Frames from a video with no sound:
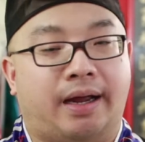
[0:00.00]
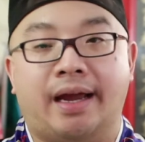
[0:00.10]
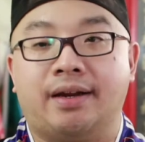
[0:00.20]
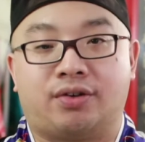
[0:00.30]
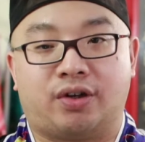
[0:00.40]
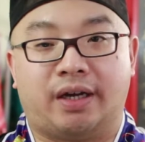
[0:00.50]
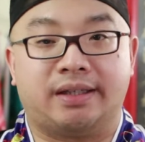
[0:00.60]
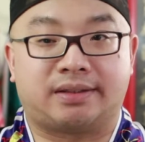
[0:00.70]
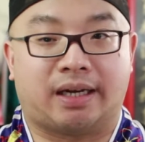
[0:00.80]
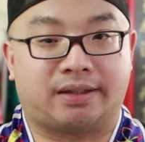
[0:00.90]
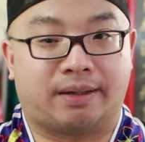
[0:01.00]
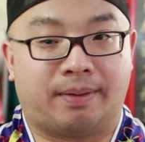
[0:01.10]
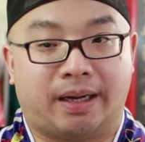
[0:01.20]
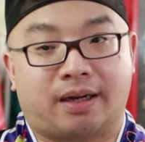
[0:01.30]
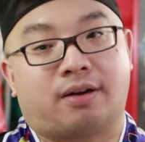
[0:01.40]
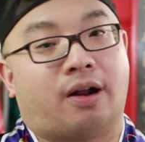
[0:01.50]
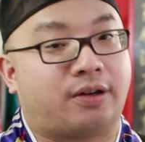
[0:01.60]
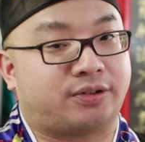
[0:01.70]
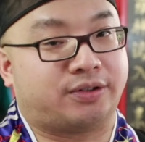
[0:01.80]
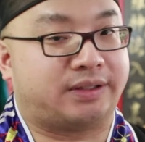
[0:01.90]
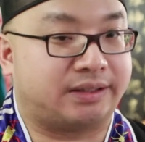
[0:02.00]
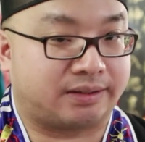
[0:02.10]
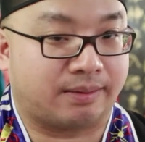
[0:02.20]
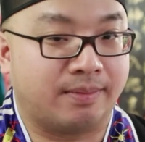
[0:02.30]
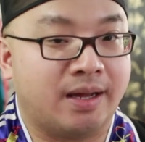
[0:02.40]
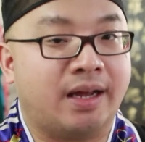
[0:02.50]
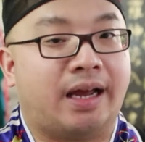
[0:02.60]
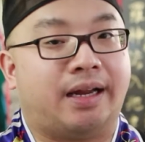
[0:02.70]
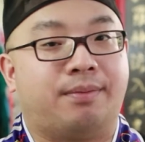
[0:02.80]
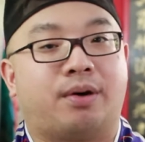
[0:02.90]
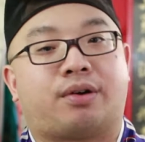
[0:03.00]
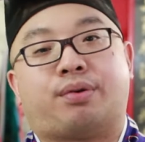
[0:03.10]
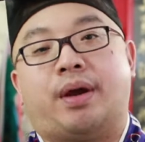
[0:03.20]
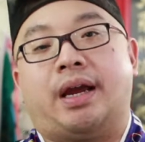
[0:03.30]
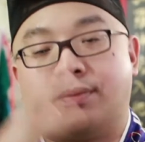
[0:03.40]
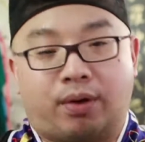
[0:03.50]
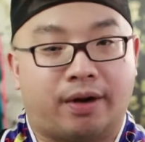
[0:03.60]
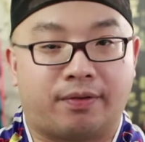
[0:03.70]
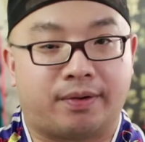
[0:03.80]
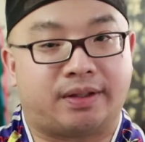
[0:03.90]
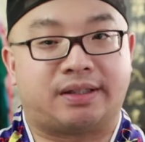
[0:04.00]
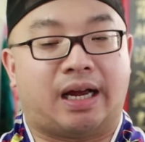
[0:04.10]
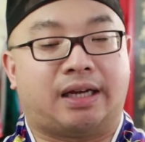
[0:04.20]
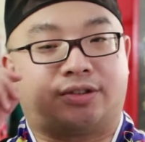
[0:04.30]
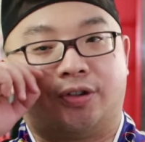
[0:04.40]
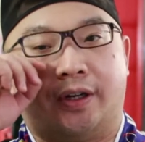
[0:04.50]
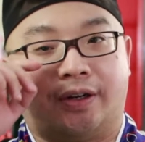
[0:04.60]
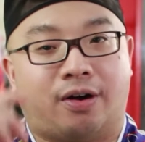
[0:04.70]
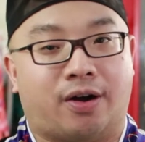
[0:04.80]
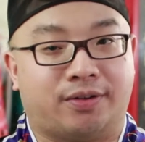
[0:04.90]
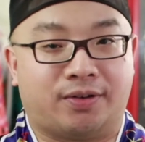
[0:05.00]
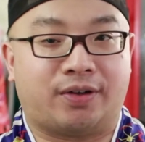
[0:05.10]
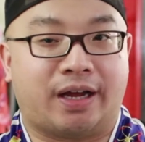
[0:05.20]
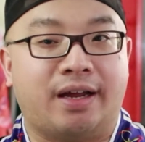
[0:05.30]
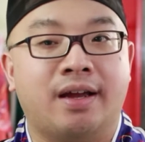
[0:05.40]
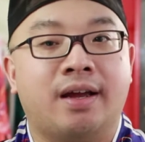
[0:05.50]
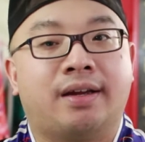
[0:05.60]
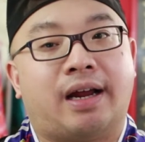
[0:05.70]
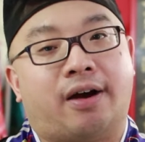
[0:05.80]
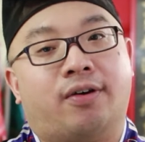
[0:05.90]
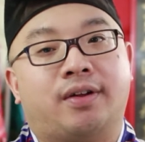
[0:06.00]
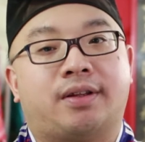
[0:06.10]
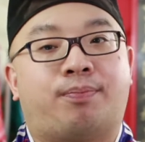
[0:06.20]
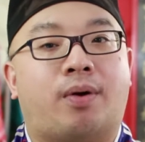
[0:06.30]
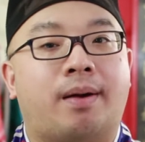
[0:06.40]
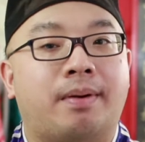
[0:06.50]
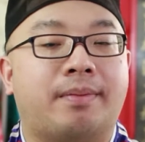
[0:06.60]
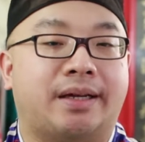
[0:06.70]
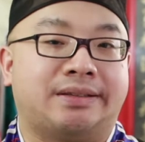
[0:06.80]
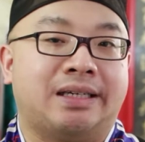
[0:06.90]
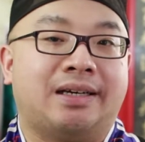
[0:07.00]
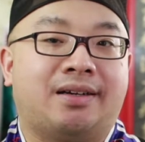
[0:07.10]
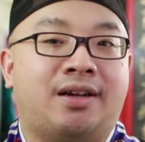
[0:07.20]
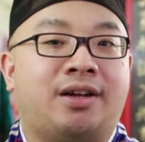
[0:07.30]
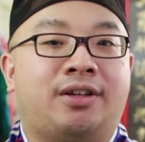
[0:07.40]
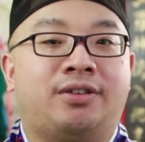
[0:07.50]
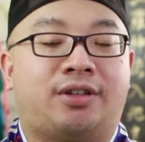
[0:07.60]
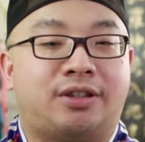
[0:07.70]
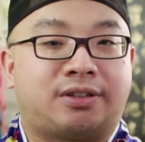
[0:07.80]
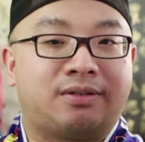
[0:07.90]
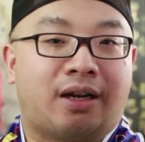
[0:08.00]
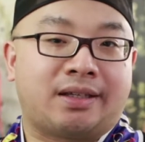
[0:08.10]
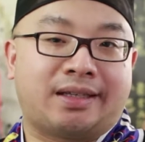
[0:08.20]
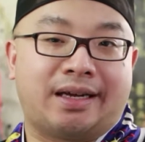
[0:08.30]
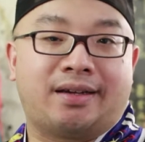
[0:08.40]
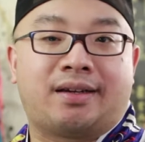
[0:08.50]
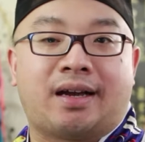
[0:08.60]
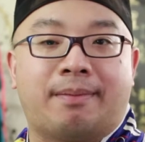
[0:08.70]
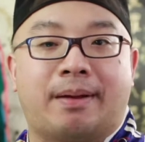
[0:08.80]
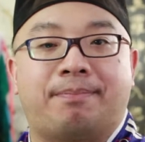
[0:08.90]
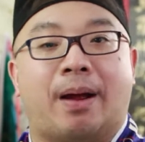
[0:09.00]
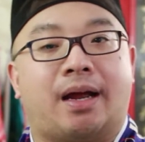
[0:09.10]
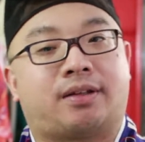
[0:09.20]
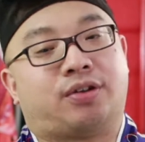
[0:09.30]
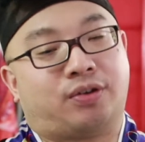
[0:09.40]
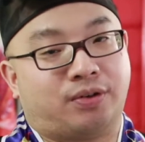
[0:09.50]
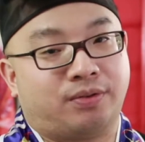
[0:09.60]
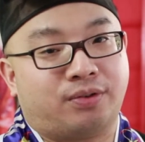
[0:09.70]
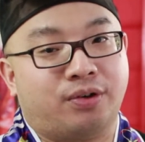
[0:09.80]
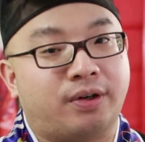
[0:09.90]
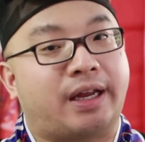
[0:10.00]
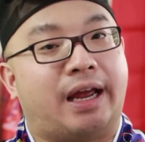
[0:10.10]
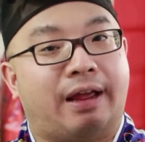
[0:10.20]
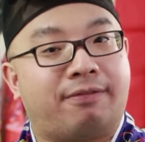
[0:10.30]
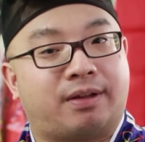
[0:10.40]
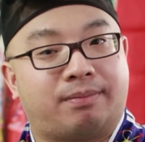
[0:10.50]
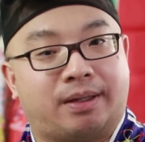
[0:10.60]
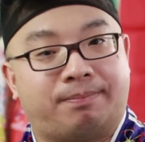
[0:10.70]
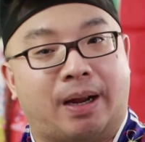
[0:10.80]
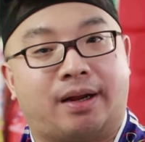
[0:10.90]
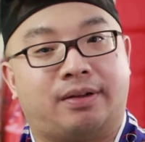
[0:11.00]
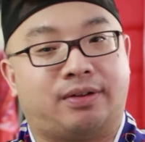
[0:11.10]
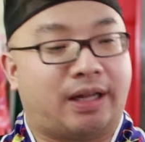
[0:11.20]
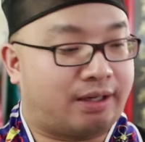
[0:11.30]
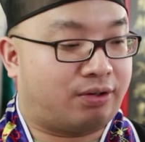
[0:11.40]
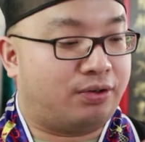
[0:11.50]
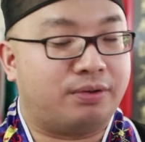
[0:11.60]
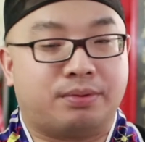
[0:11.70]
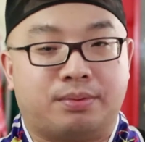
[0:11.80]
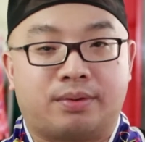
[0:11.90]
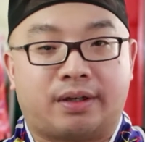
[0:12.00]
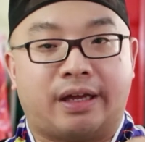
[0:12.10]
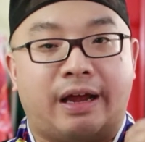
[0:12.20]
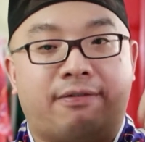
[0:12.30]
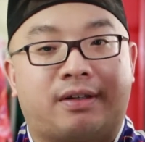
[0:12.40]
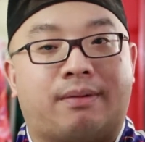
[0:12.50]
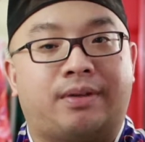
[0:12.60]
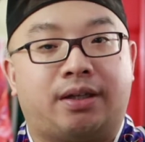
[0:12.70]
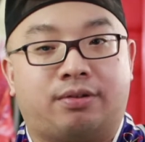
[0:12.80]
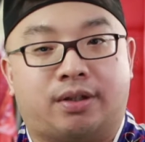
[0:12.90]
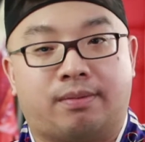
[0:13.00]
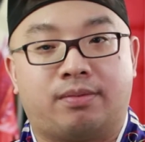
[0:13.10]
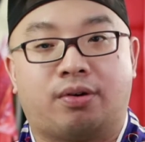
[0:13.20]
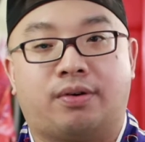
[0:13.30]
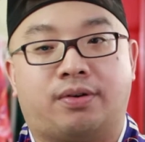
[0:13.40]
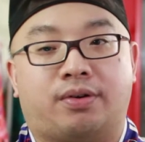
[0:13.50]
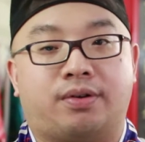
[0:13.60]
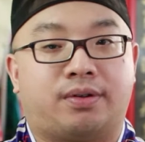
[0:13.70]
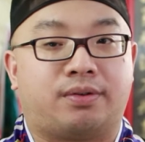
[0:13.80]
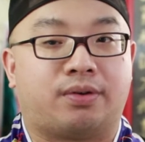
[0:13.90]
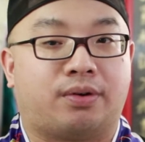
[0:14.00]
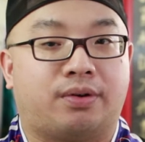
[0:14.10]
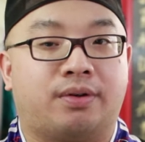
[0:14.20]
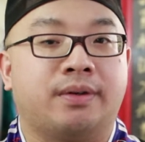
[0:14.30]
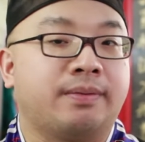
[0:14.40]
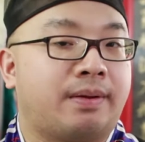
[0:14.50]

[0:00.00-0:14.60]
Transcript: energy inside them and it clogged their system, and it will create whatever disaster later on. Okay, now the problem is there's nothing coming back to you. You gave something back, like you gave something to them, your